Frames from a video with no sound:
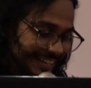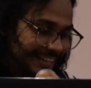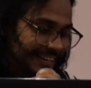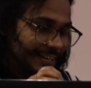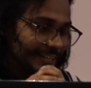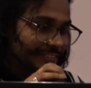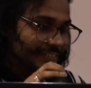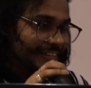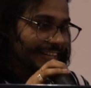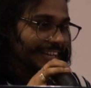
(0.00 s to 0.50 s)

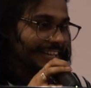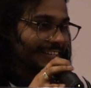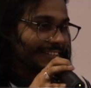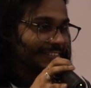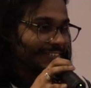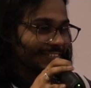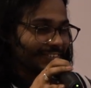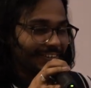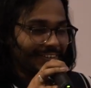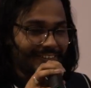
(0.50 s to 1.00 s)
looks like
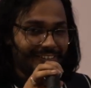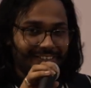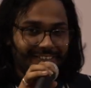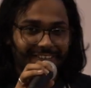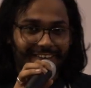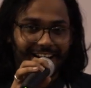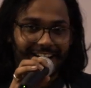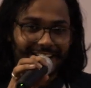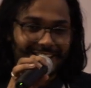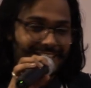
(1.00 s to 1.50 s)
this talk is a
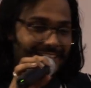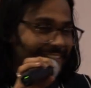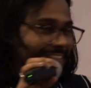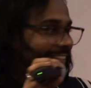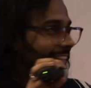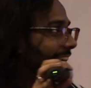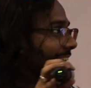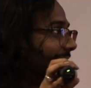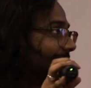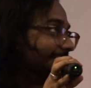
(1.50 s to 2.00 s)
rant.
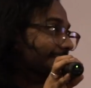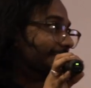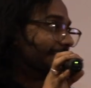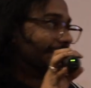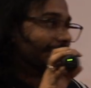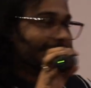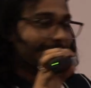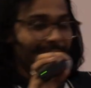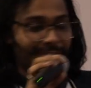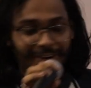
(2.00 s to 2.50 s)
I'm
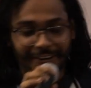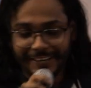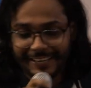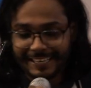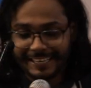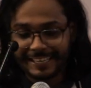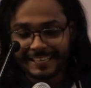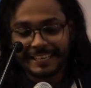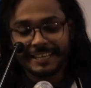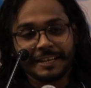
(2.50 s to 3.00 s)
sorry about
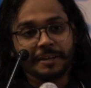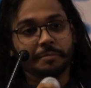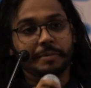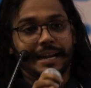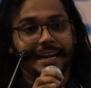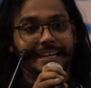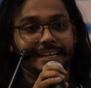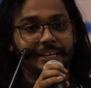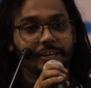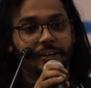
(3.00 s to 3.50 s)
it. But
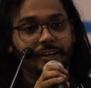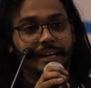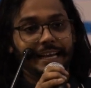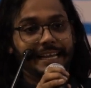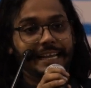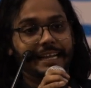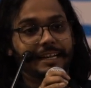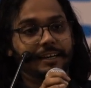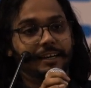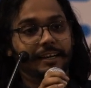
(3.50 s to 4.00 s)
I did not
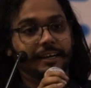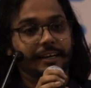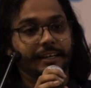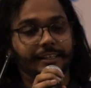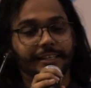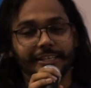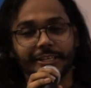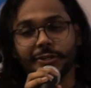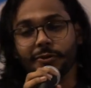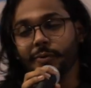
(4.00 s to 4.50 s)
like
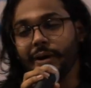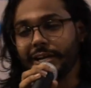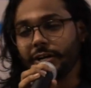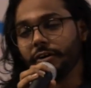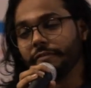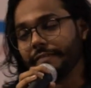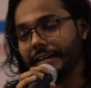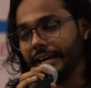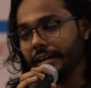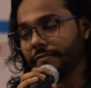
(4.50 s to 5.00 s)
the UI
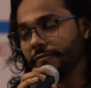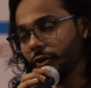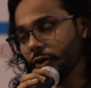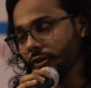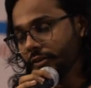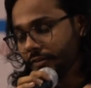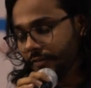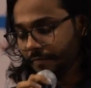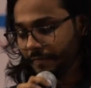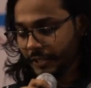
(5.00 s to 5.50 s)
of Airflow,
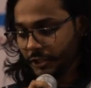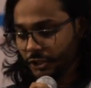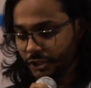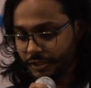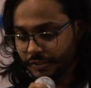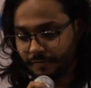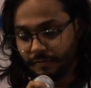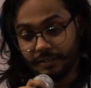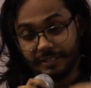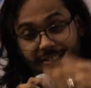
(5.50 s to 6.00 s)

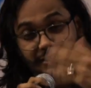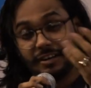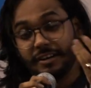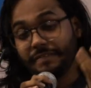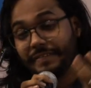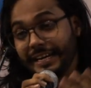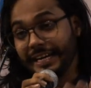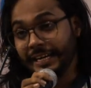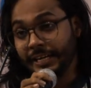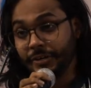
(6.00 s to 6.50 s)
which was not
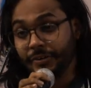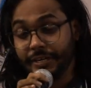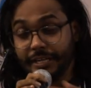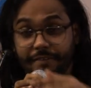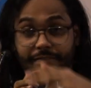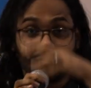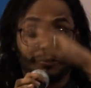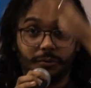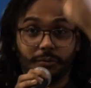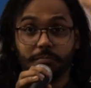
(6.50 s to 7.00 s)
very
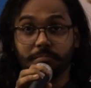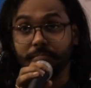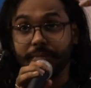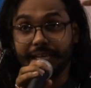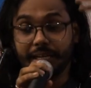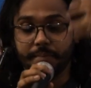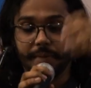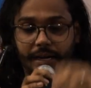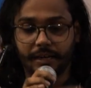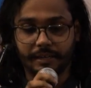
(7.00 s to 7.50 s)
intuitive to
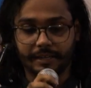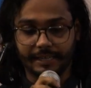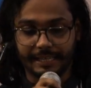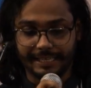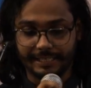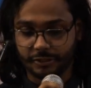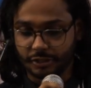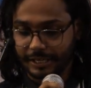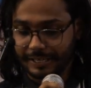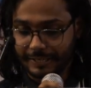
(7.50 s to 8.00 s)
debug
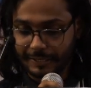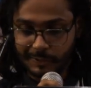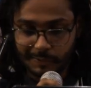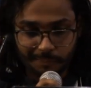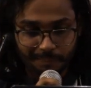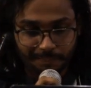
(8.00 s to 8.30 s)
in general.